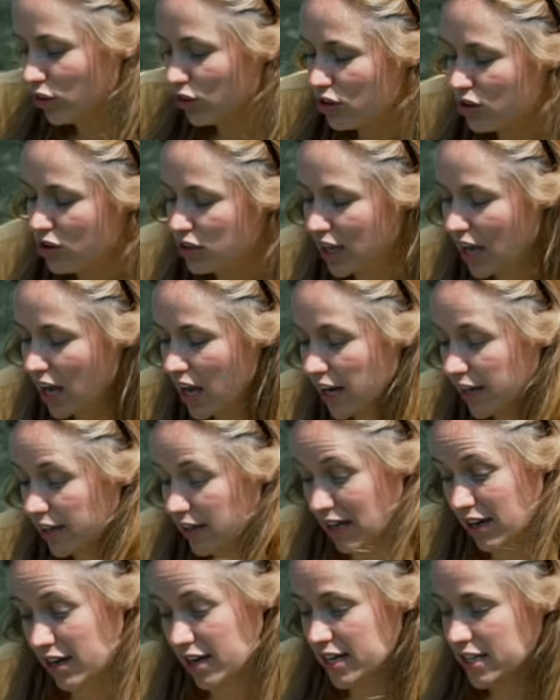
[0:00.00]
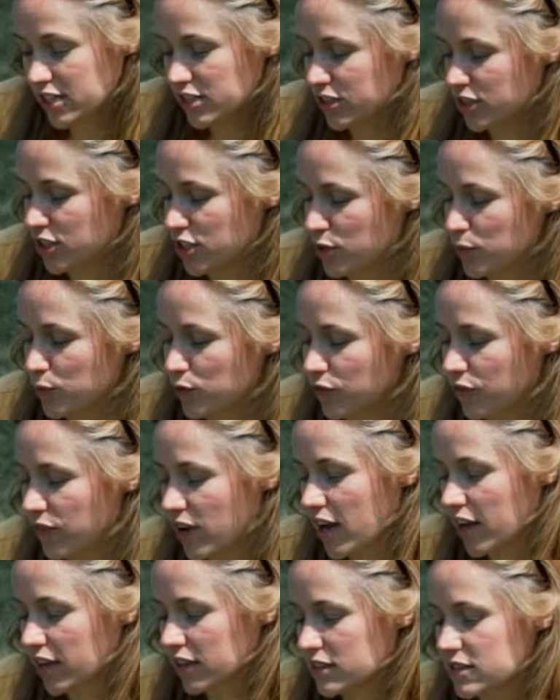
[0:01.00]
all guy lines, you will
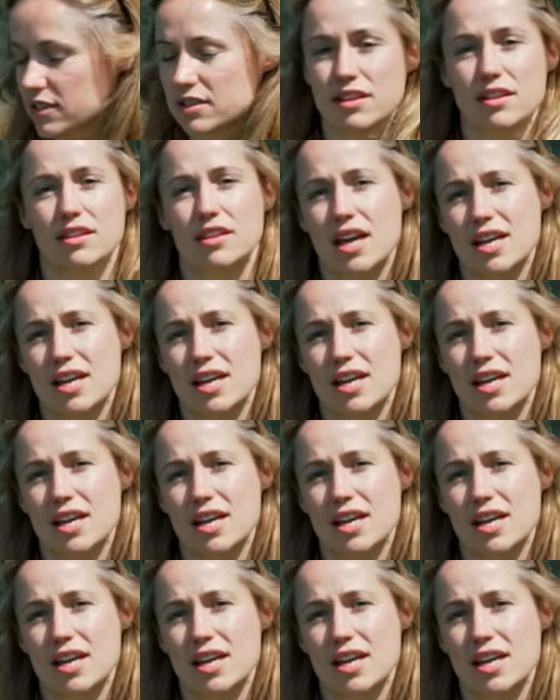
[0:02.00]
find that